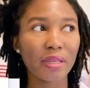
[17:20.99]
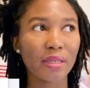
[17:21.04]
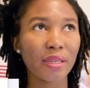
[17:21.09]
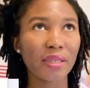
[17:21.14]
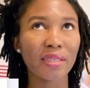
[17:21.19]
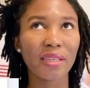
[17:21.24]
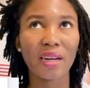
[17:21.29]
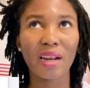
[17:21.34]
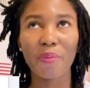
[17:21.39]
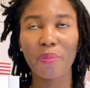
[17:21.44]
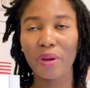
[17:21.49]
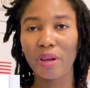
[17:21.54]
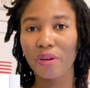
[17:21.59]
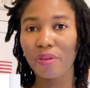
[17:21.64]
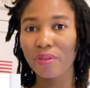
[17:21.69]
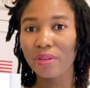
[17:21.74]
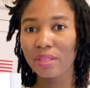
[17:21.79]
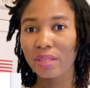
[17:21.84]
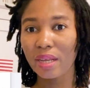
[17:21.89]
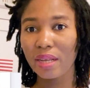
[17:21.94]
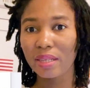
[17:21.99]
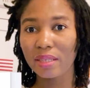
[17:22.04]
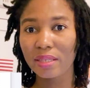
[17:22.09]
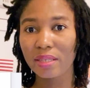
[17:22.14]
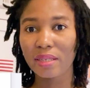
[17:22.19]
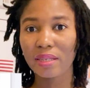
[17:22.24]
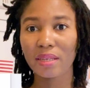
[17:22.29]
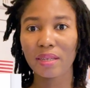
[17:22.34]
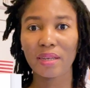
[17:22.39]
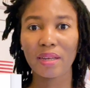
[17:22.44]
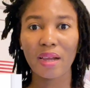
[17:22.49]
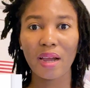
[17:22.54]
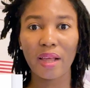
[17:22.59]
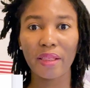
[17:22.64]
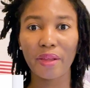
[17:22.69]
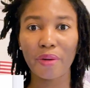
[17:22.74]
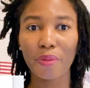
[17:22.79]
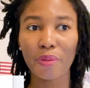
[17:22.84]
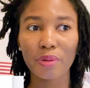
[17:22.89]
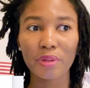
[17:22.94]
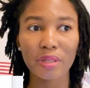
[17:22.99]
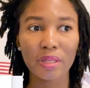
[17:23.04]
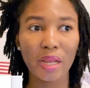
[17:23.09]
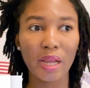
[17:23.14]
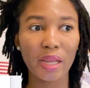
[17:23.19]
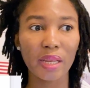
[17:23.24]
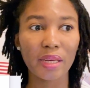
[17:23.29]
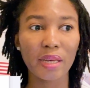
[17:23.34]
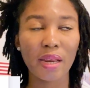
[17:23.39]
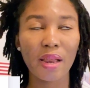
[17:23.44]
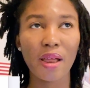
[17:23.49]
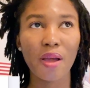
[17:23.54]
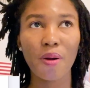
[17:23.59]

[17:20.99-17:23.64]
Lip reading: They set up a little tent at the roadside